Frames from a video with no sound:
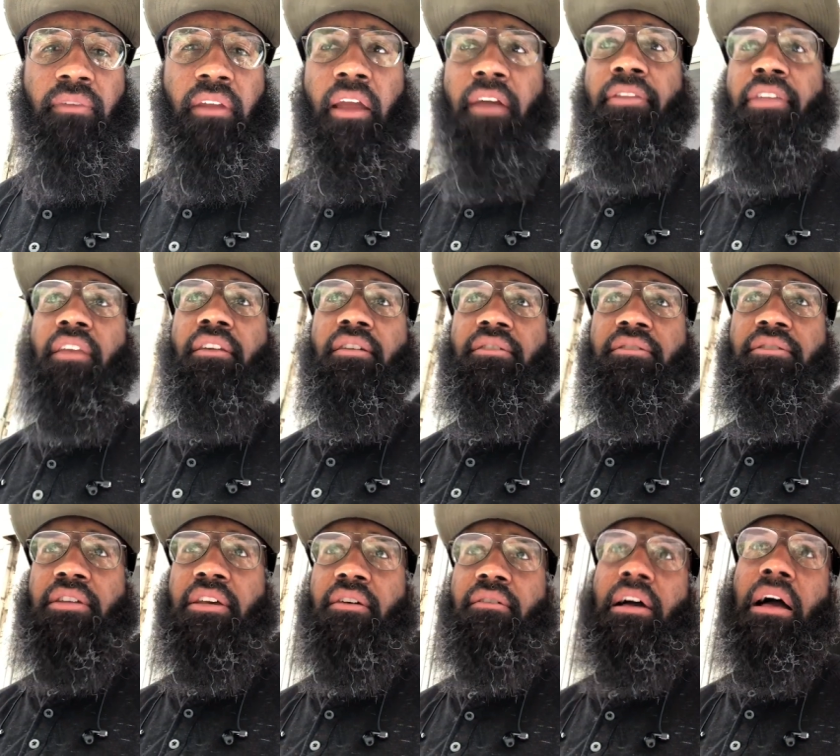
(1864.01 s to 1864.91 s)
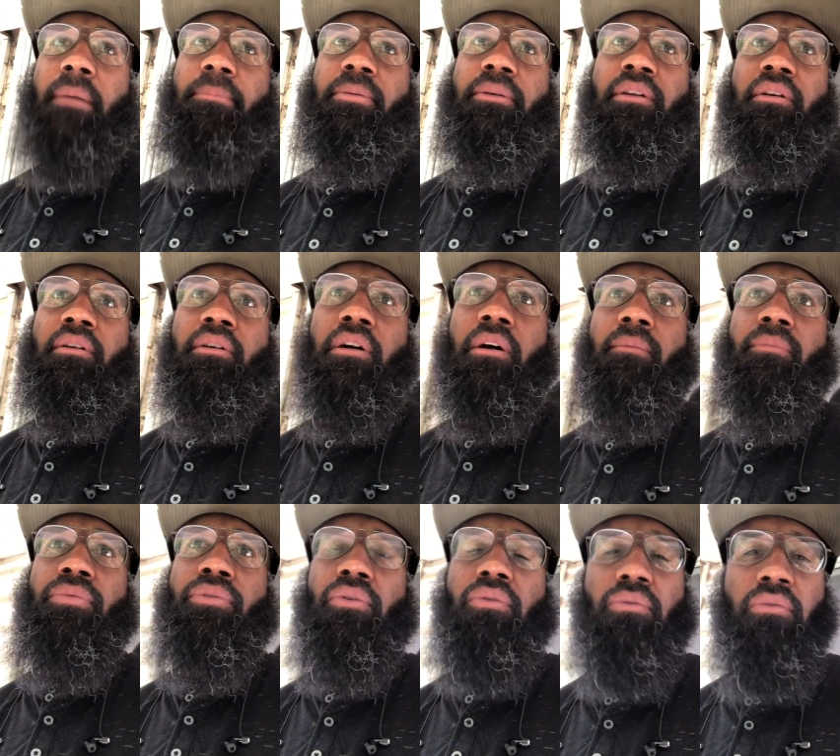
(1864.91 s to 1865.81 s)
And then this deal happened to
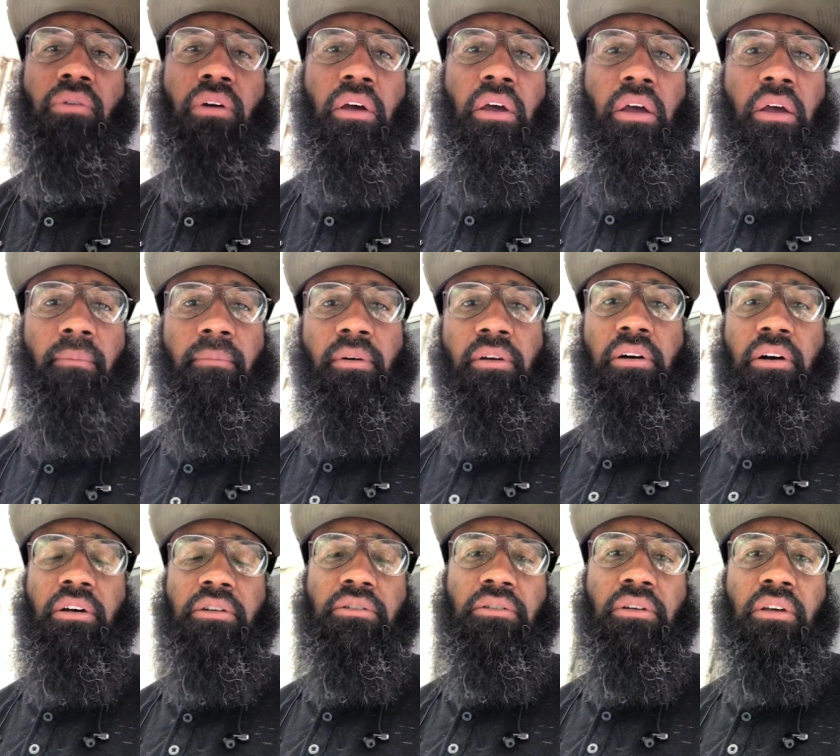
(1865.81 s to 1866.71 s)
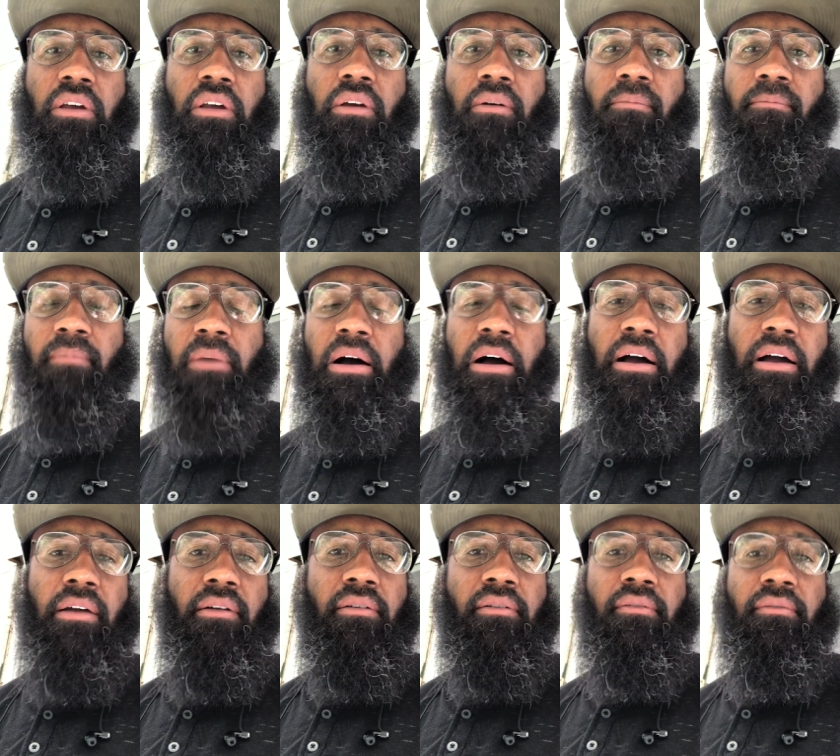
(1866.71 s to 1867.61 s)
come through because
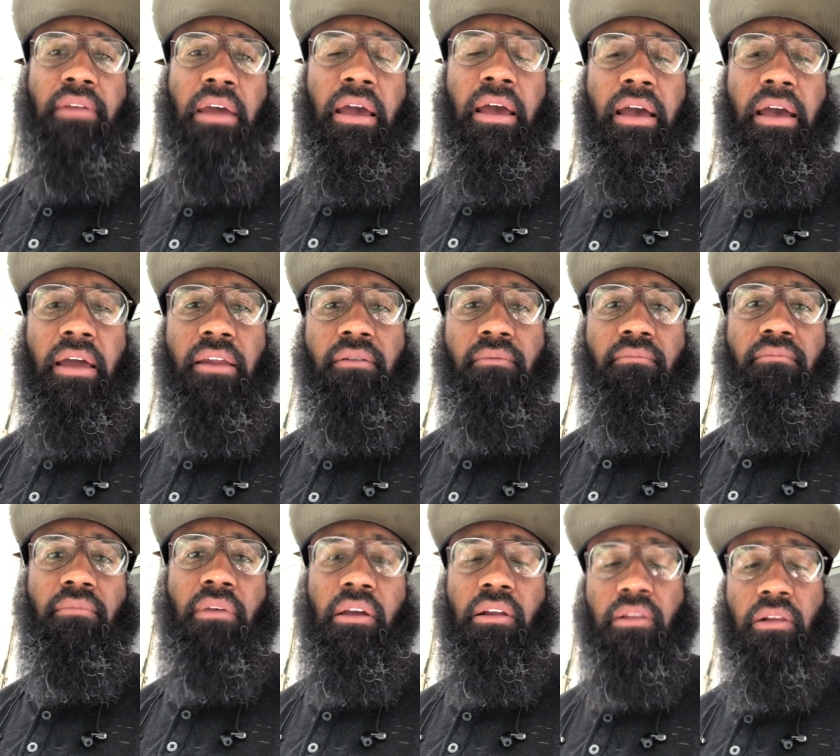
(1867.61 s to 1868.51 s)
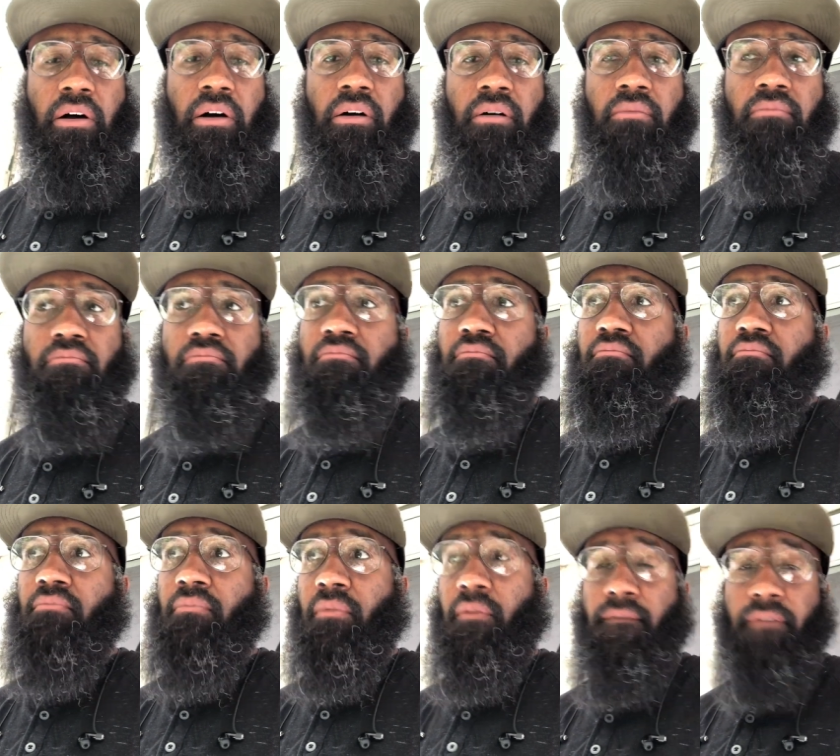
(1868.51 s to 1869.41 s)
my dad-in-law
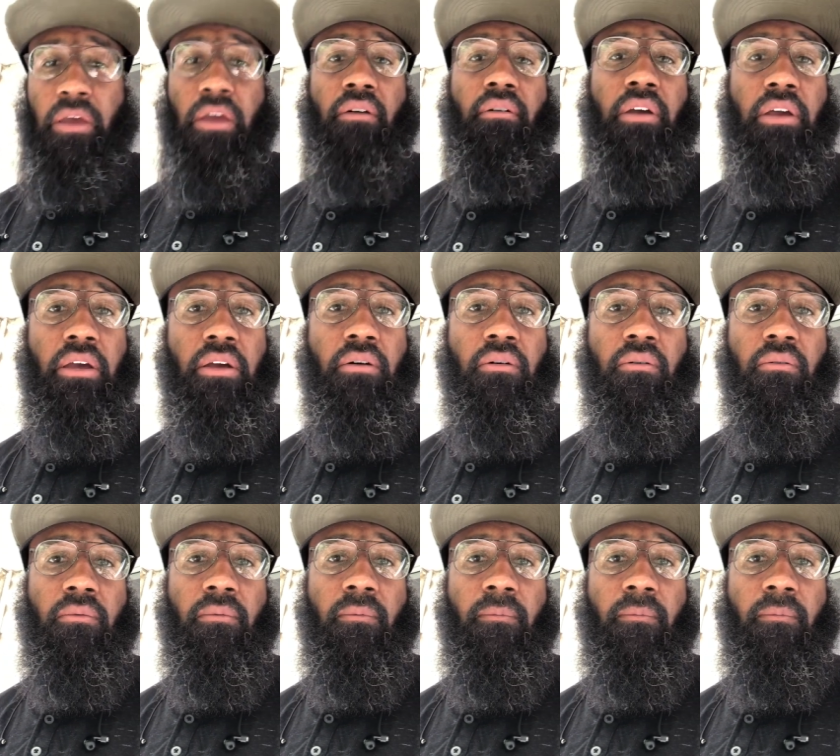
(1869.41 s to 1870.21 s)
fell ill.